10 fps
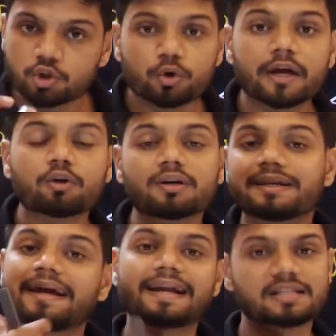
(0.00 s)
you cannot
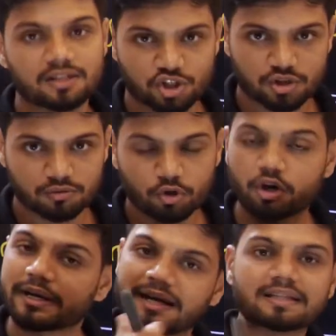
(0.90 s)
take it as such. You
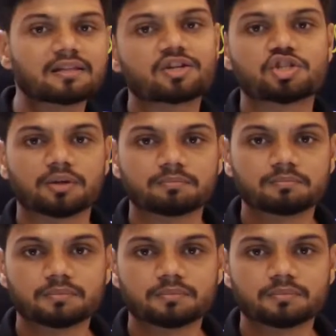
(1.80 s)
cannot eat the energy.